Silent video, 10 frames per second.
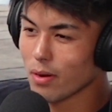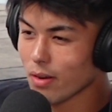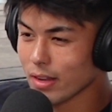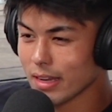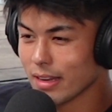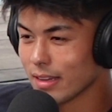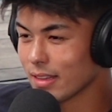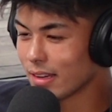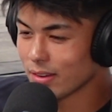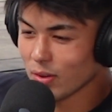
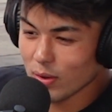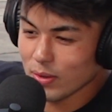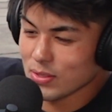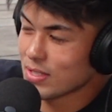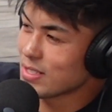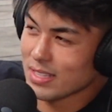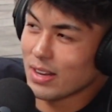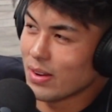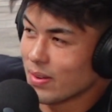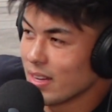partying and like girls and this,
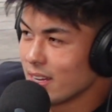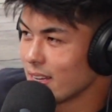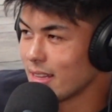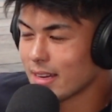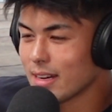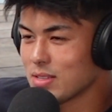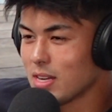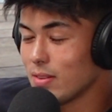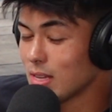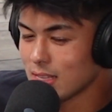you know, that kind of
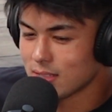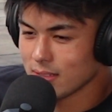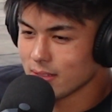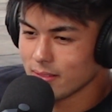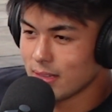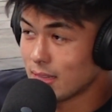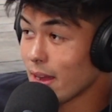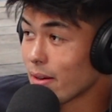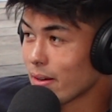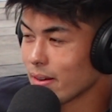stuff. It's
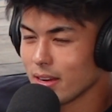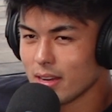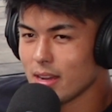there.